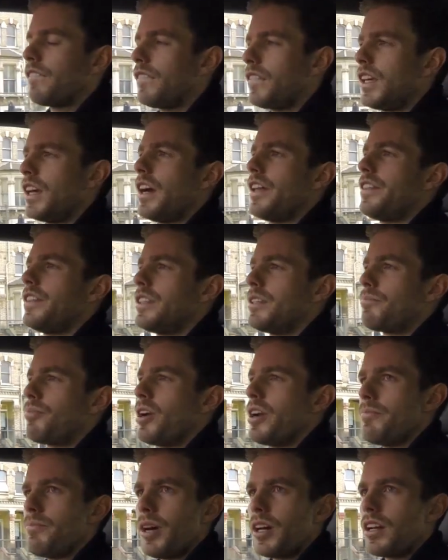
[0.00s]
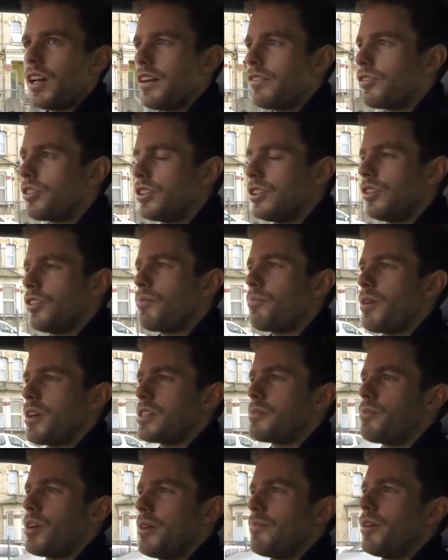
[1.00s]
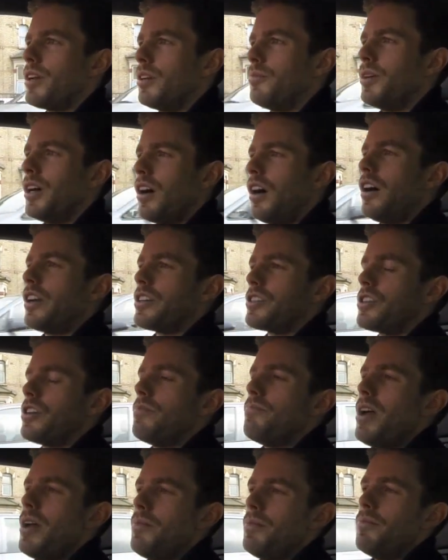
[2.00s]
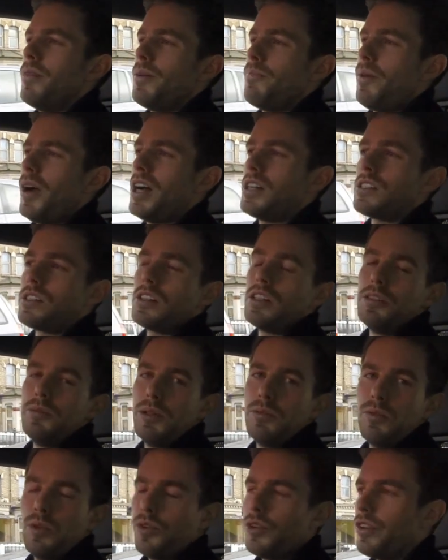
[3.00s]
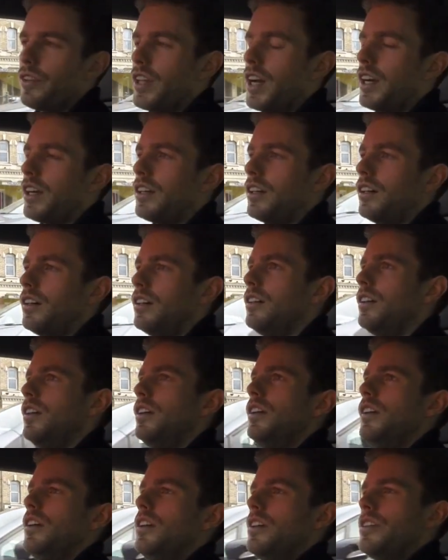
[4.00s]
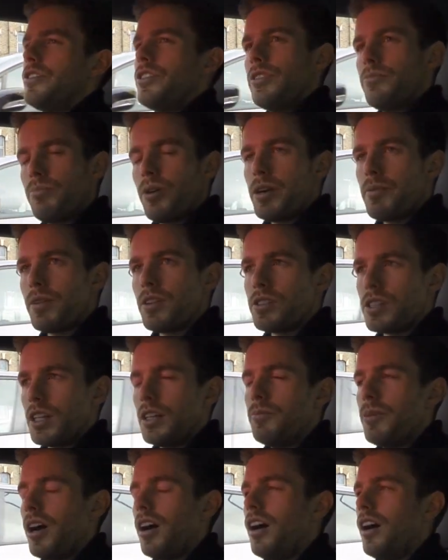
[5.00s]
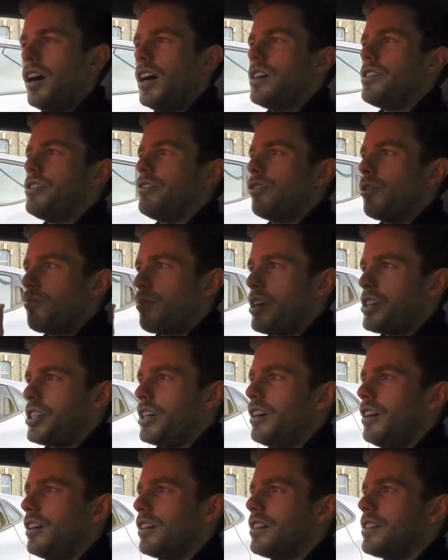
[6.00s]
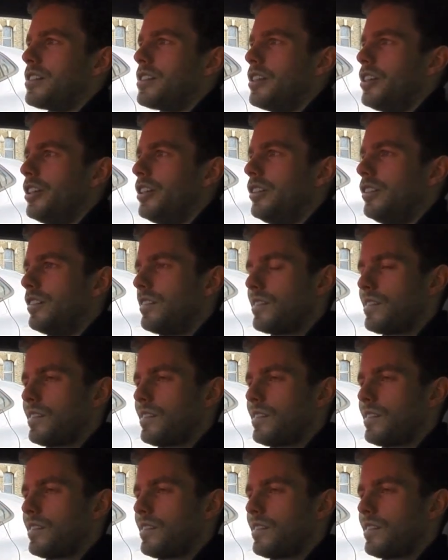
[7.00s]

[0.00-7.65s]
Yeah, I think the brake pedal, you've got to press the brake pedal a bit harder. So maybe my pads are a little bit worn on that car. So the brake pedal's a little bit higher, so you've got to press it harder to